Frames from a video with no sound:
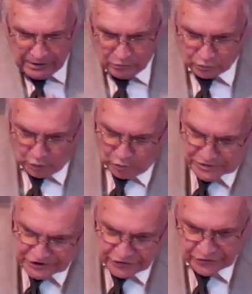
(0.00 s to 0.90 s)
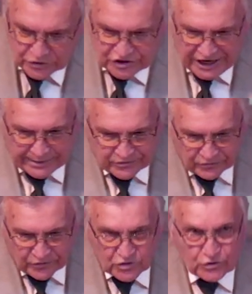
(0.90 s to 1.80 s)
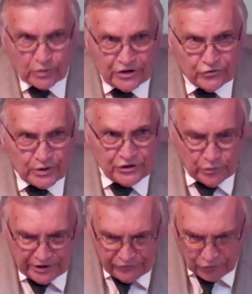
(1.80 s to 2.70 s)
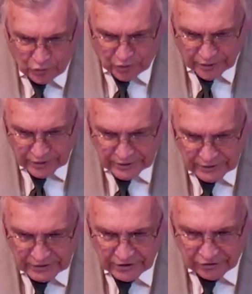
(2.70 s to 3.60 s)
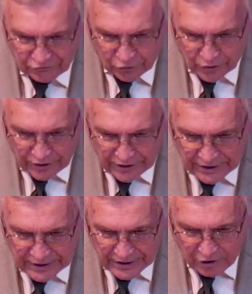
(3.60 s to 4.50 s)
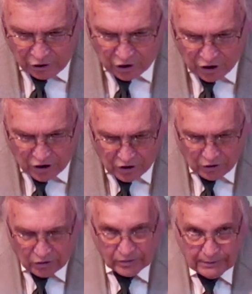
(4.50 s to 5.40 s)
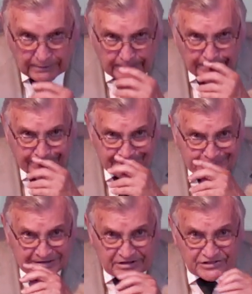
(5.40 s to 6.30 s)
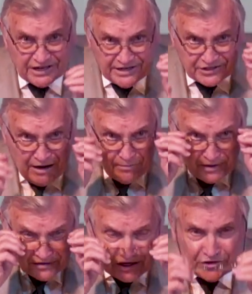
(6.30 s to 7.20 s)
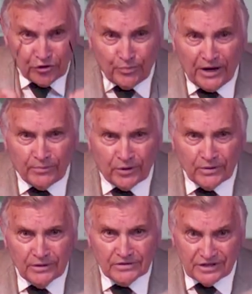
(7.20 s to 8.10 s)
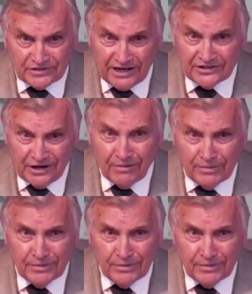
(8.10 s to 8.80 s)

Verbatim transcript: Romans the 3rd chapter verse 23 24 for all does it say Psalm? It's on your paper. Does it say Psalm?